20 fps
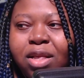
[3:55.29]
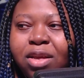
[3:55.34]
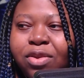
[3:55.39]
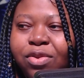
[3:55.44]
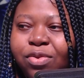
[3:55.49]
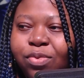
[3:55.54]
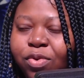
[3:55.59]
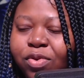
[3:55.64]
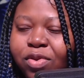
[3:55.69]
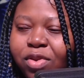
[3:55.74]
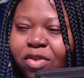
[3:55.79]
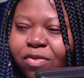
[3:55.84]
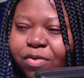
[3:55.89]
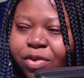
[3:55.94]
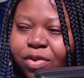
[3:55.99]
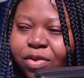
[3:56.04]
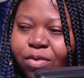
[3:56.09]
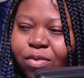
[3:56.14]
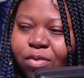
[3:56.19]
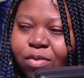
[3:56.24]
this was the
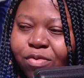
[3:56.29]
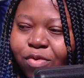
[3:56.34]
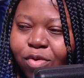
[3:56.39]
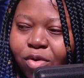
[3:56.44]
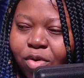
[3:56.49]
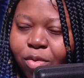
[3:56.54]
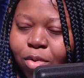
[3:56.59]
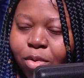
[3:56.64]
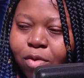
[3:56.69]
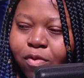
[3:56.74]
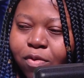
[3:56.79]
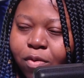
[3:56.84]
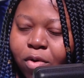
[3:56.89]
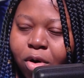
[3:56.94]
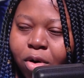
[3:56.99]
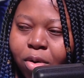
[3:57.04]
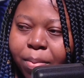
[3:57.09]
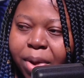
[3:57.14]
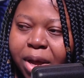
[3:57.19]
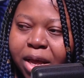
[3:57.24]
physical form of
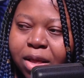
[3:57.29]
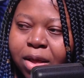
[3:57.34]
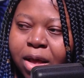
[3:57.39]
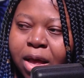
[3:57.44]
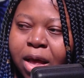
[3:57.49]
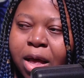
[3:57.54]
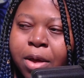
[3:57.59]
All Might,